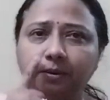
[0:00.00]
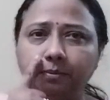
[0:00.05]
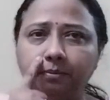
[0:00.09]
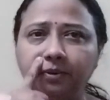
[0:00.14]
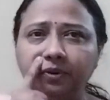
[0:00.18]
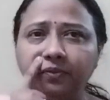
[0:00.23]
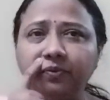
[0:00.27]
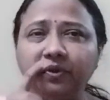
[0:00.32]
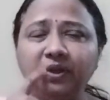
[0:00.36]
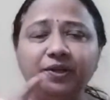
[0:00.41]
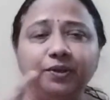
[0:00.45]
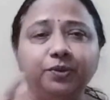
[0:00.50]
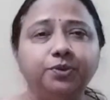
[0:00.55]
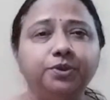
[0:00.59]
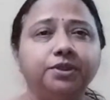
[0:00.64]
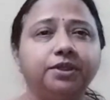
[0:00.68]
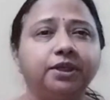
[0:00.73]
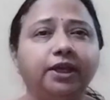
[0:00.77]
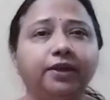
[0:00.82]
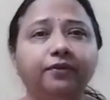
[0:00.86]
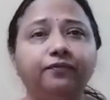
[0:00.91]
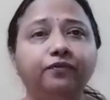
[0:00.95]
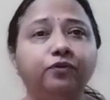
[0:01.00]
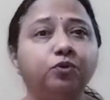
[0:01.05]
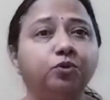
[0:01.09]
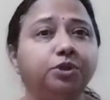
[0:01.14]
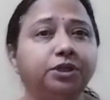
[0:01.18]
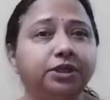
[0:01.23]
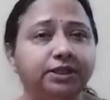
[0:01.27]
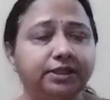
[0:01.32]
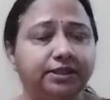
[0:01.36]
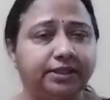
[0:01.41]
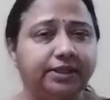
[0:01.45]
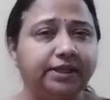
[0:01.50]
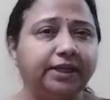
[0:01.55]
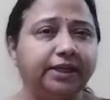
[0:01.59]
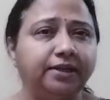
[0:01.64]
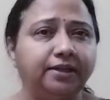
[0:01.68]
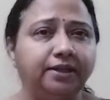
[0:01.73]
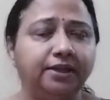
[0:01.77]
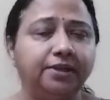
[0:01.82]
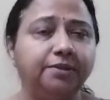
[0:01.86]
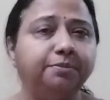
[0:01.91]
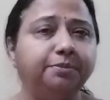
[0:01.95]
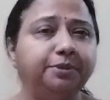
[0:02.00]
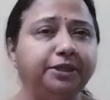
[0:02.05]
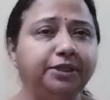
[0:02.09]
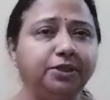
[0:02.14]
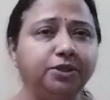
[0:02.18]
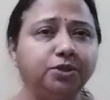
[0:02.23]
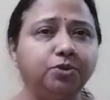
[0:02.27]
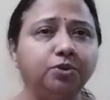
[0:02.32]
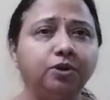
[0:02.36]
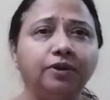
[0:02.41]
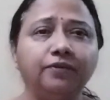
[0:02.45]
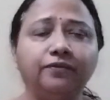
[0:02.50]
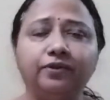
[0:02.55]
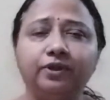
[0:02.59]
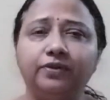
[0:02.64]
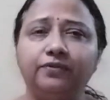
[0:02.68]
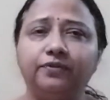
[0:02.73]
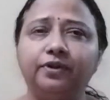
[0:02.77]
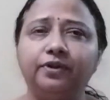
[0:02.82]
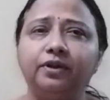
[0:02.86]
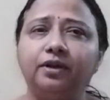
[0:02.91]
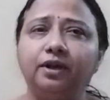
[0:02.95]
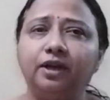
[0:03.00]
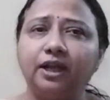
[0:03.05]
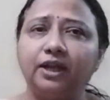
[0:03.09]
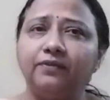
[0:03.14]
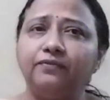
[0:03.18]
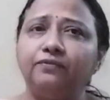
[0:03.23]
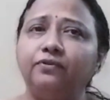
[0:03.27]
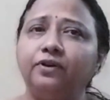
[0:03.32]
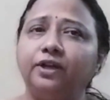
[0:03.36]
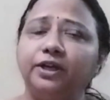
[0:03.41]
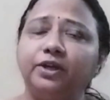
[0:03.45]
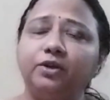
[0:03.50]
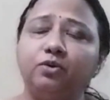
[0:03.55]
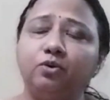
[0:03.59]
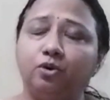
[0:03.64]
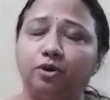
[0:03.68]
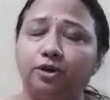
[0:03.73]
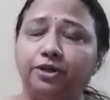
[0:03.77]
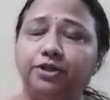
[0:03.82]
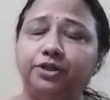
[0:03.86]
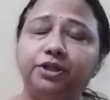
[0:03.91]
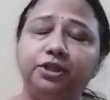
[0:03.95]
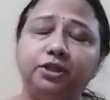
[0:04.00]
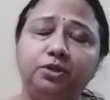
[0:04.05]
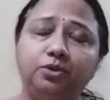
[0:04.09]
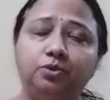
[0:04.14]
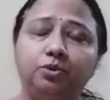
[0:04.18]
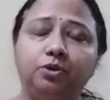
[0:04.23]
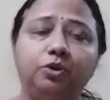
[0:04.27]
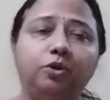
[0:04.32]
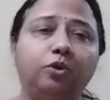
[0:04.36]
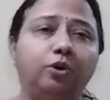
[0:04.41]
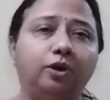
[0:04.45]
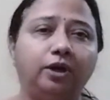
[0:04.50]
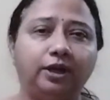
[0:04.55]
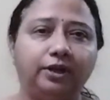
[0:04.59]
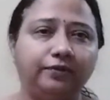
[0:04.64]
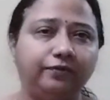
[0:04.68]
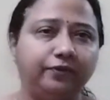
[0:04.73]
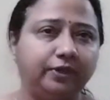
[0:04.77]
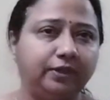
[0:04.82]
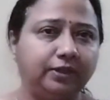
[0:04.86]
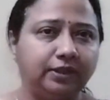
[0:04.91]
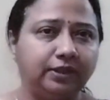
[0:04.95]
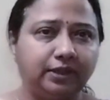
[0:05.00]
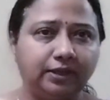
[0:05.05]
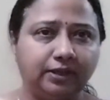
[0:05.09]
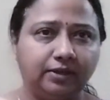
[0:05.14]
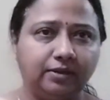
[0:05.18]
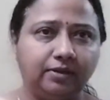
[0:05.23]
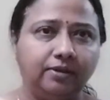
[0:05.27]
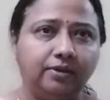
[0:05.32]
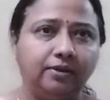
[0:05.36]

But when you say phone is dead, that means you have given a lifelike quality to a non-living thing.